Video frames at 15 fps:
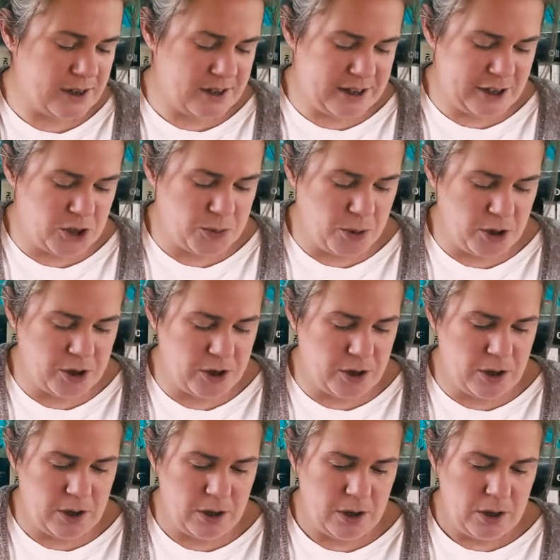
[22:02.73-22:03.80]
a stitch
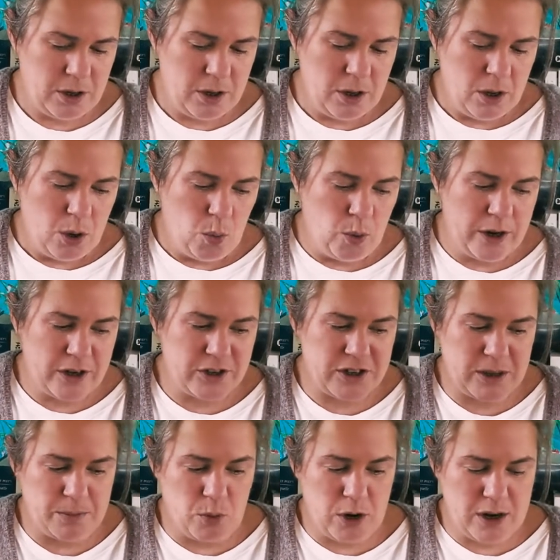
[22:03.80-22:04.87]
marker where
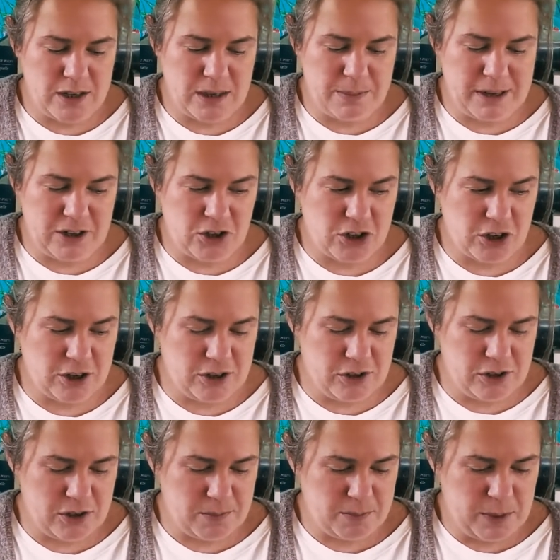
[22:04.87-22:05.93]
something
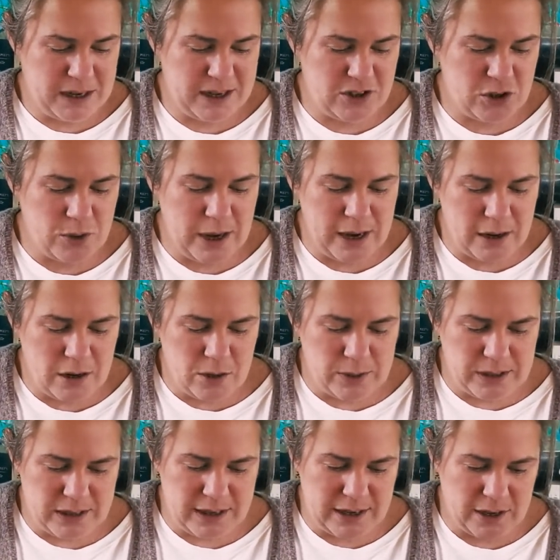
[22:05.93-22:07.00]
starts, because you can't
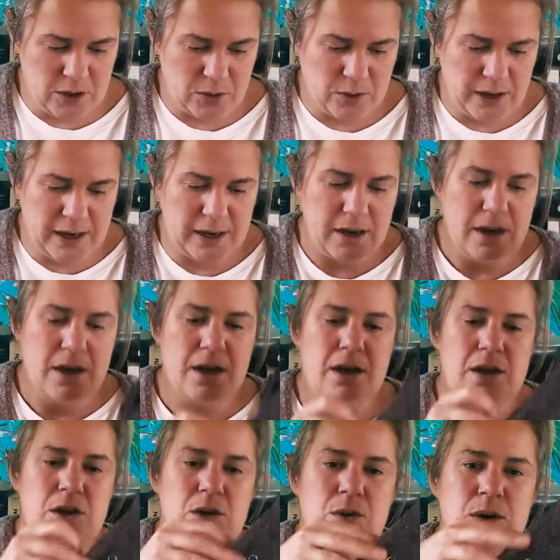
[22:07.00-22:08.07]
always tell, right?
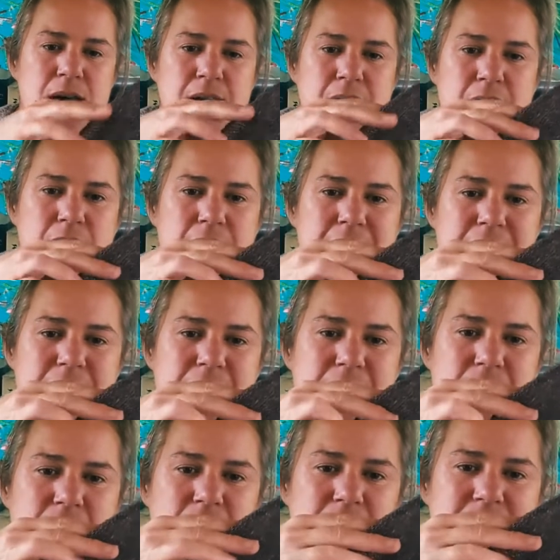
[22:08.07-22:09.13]
You can't
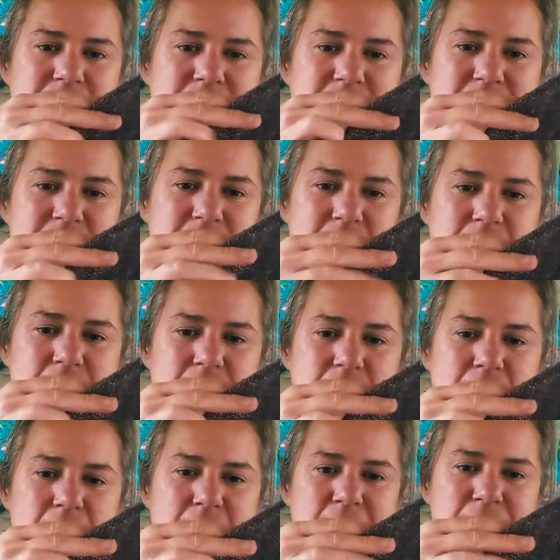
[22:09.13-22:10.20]
necessarily see
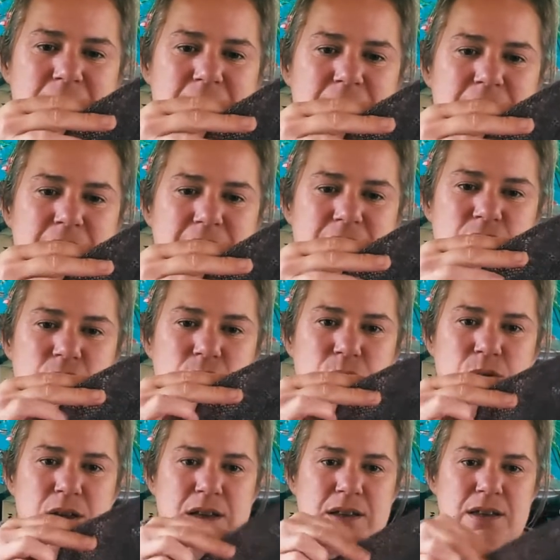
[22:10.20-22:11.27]
that
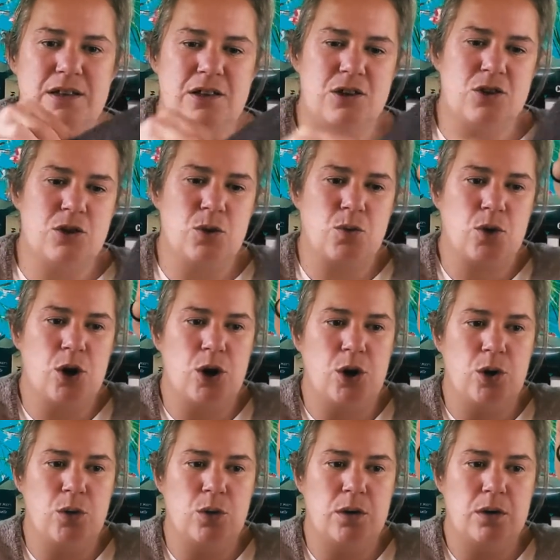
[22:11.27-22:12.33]
this is the
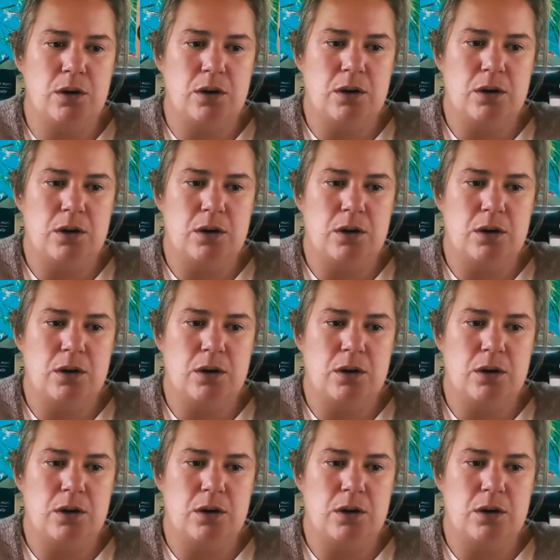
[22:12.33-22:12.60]
row